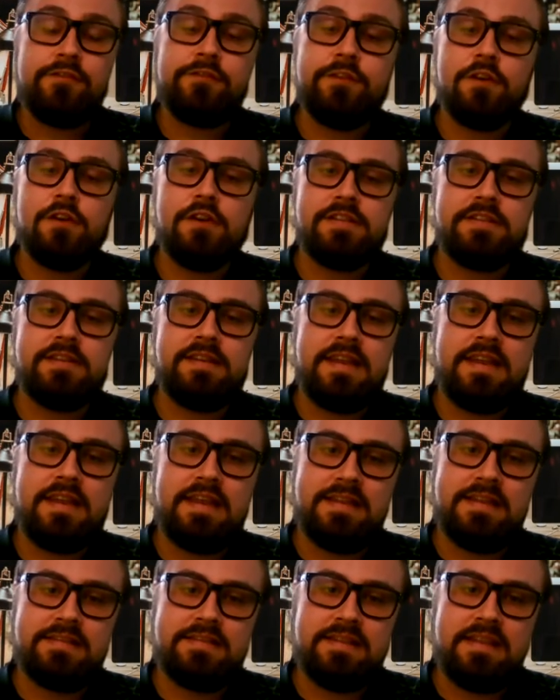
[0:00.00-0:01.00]
First
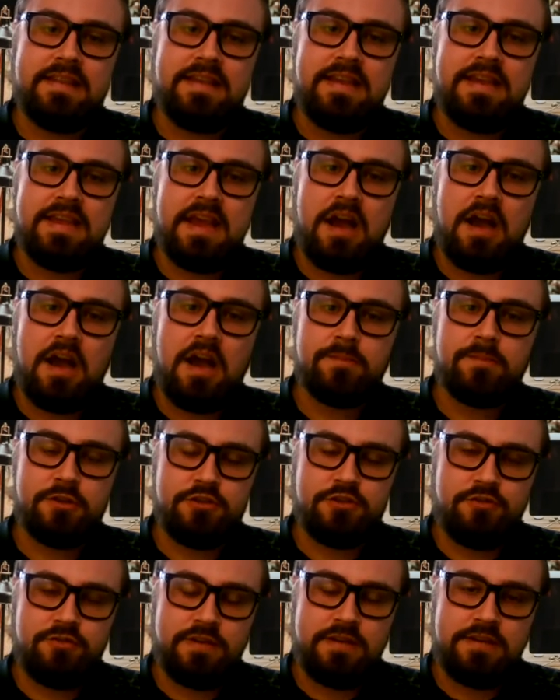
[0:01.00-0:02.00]
is the
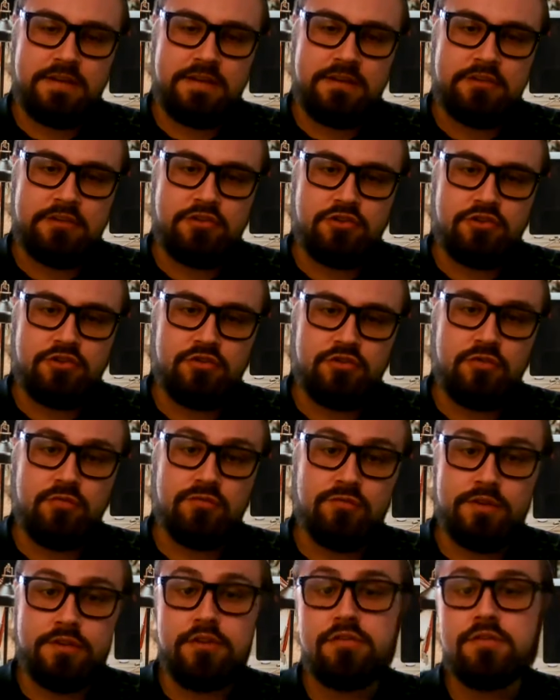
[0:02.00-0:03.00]
opportunity to
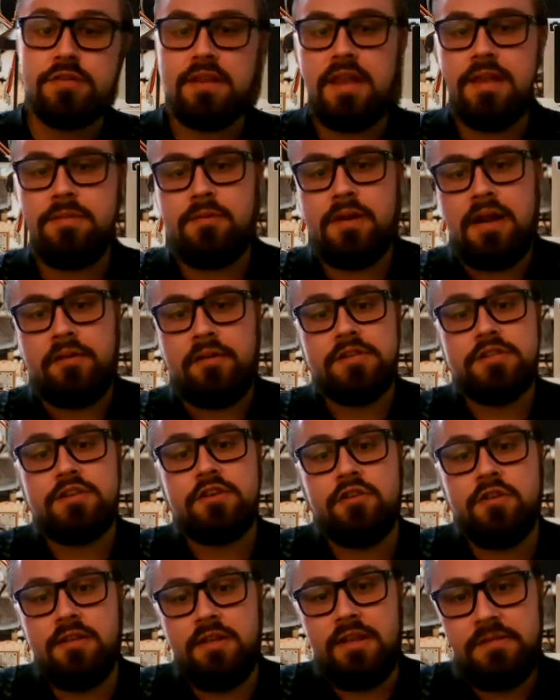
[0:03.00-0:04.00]
reduce labor hours.
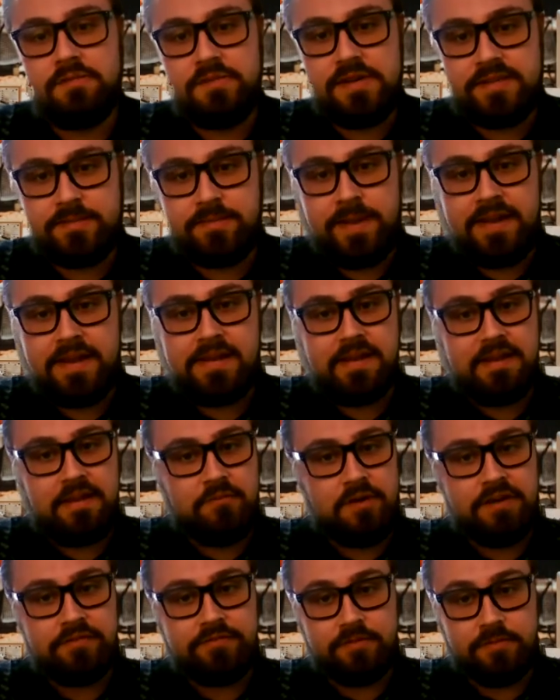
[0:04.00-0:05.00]
Currently, we spend
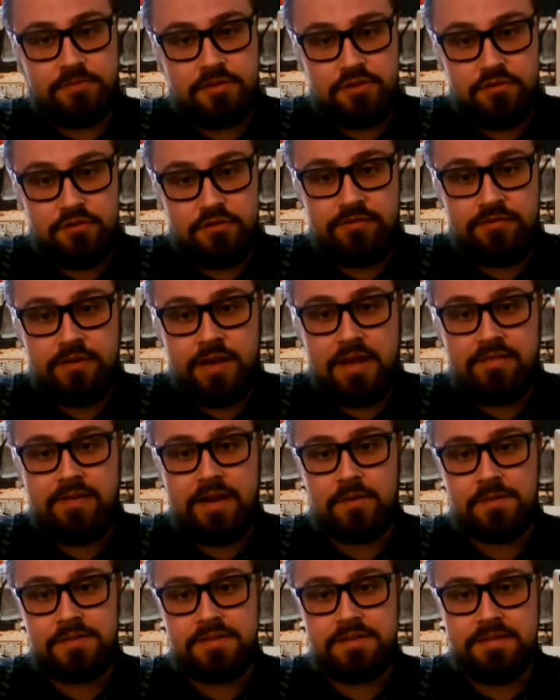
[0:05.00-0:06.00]
anywhere from 2 to 5
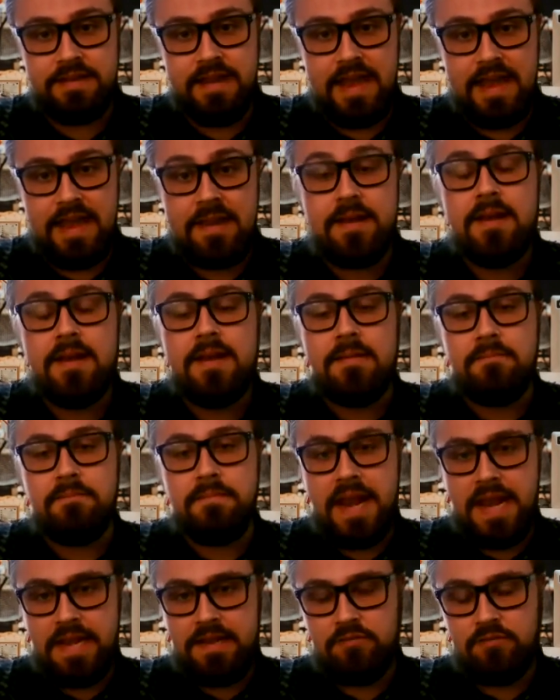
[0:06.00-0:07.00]
hours a day
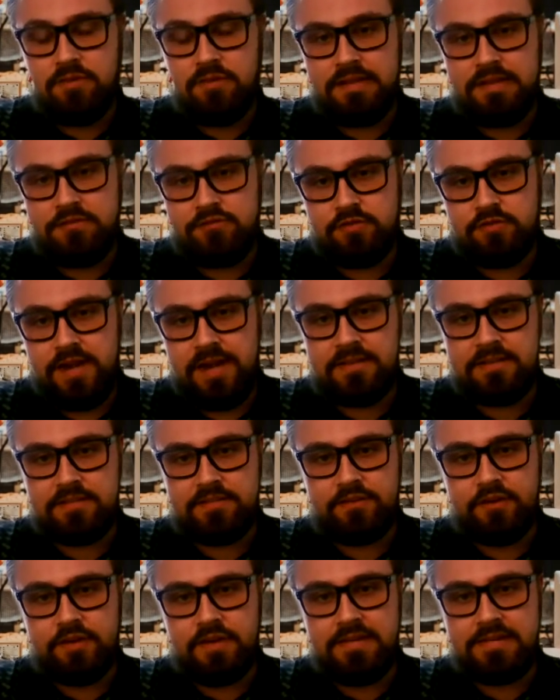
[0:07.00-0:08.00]
manually
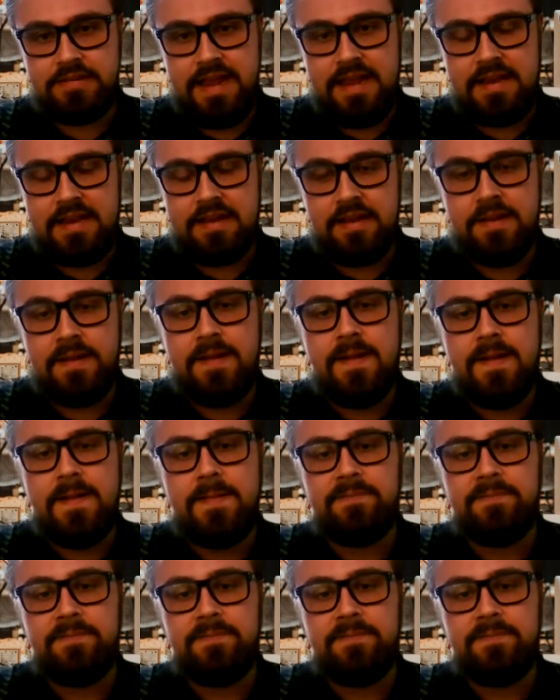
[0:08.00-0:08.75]
transferring data